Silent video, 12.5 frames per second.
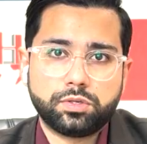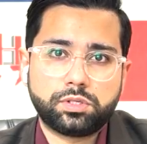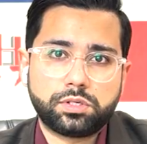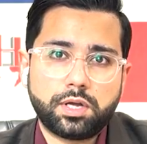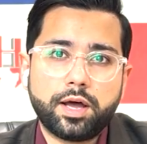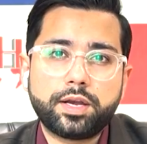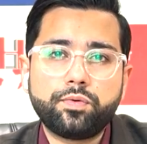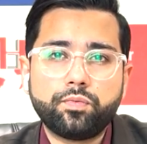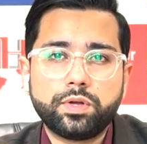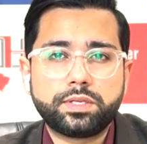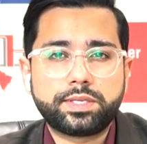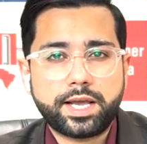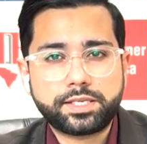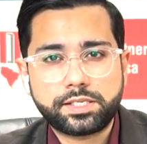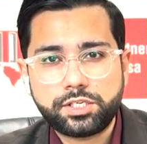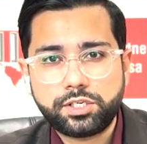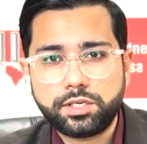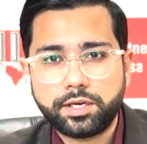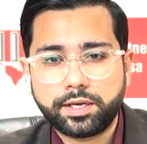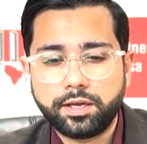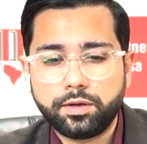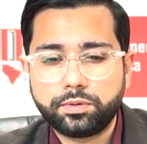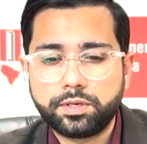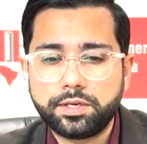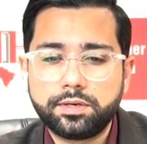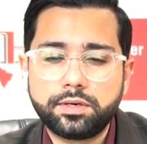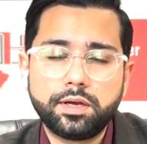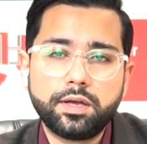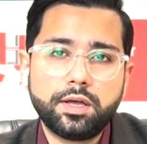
starting with taxation accountant,